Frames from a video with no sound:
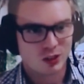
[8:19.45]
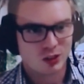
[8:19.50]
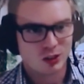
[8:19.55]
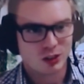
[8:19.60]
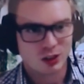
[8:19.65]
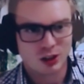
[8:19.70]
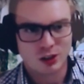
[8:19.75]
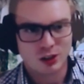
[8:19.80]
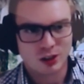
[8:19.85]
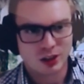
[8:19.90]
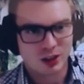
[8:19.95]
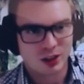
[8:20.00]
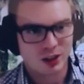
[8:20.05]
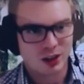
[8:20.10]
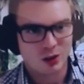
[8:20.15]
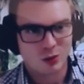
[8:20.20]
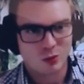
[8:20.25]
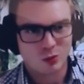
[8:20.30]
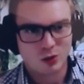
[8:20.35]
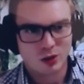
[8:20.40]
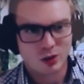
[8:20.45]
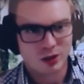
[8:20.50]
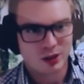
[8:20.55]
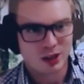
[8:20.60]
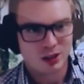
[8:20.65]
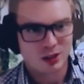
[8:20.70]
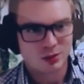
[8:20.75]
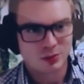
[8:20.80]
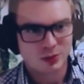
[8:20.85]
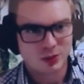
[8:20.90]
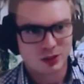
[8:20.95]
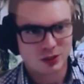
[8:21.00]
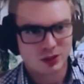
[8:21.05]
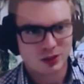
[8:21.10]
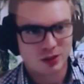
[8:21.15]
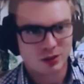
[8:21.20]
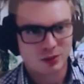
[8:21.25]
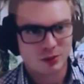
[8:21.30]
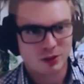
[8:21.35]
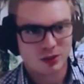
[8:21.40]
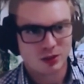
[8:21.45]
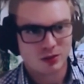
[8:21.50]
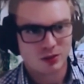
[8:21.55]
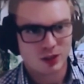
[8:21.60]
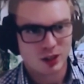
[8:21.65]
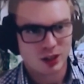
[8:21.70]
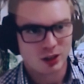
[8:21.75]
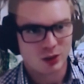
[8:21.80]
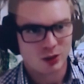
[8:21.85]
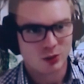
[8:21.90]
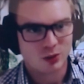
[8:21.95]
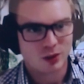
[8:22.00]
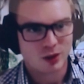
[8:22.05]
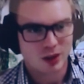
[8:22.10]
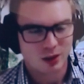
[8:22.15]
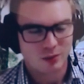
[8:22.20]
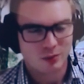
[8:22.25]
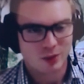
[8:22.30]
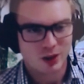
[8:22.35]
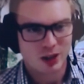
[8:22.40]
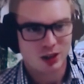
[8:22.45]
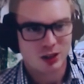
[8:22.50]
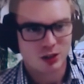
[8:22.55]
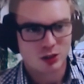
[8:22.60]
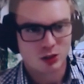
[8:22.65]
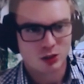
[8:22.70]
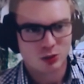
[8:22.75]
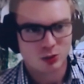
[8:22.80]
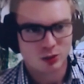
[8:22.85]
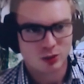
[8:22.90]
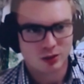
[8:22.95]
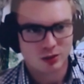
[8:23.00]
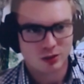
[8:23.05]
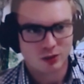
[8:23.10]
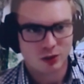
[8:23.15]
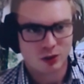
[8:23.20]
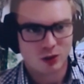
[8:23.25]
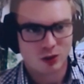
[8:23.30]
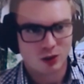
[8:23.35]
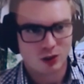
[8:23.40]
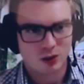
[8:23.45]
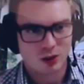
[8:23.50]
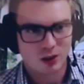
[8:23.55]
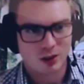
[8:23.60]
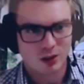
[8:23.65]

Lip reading: So looking at what a customer's doing with the vehicle and making sure that we've got